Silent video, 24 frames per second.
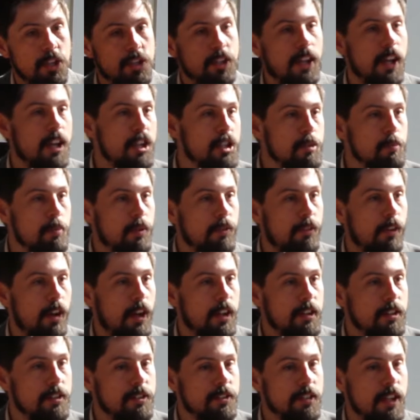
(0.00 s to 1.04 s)
education
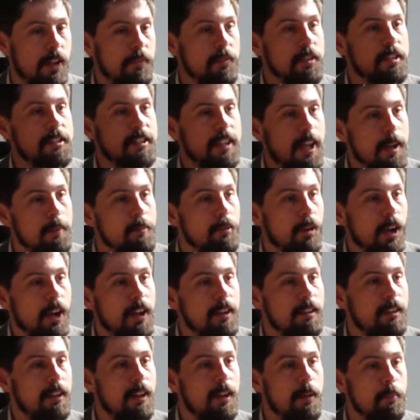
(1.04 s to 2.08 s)
providers at the same
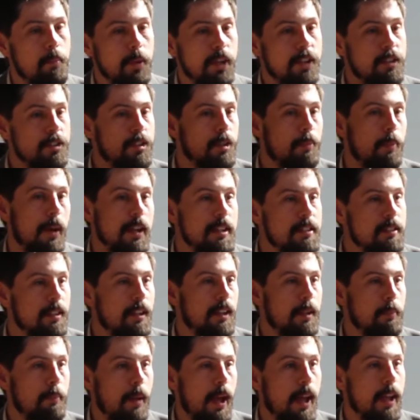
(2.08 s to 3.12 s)
rate, because you're
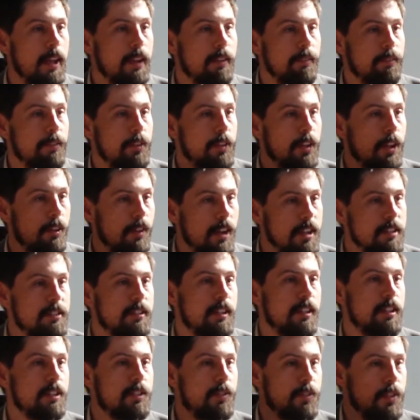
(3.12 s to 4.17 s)
basically paying for their
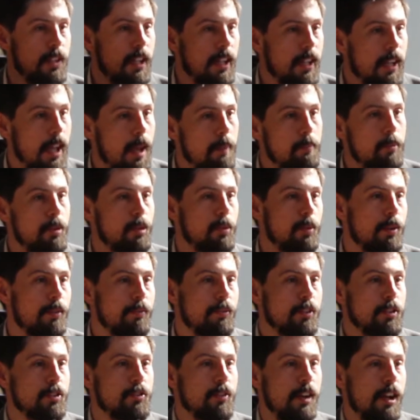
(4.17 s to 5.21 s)
assets, for their capital
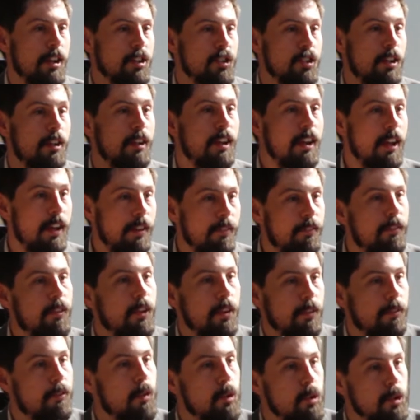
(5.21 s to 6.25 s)
infrastructure,
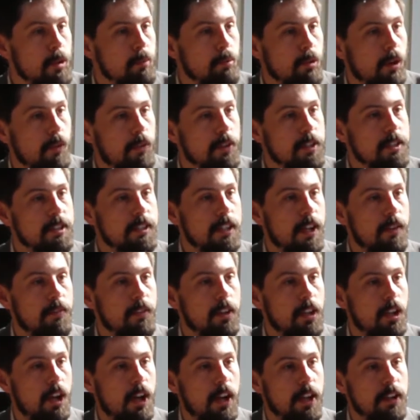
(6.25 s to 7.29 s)
for further profits down
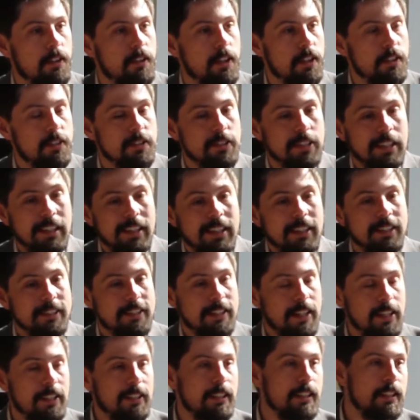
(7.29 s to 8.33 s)
the line. And
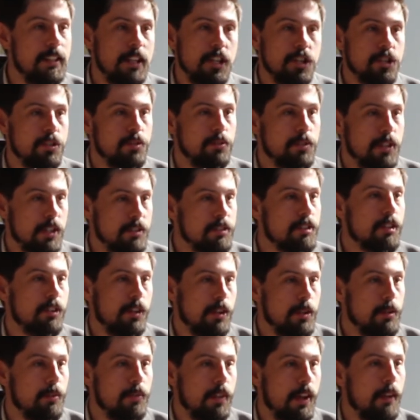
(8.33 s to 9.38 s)
sadly, National doesn't
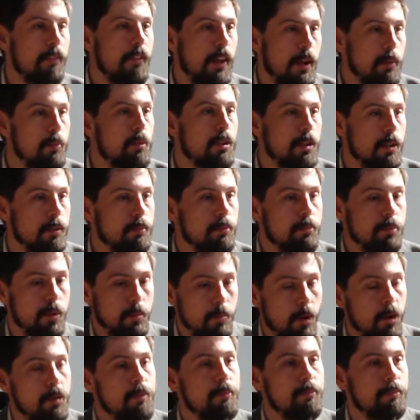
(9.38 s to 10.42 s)
agree with that. They want to
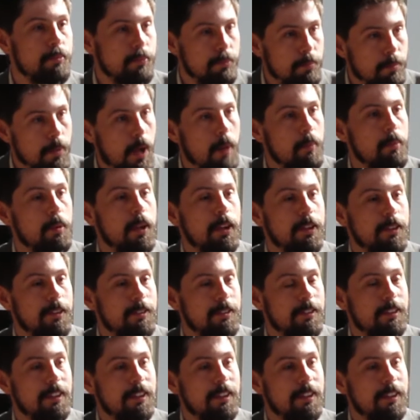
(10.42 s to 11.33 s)
promote public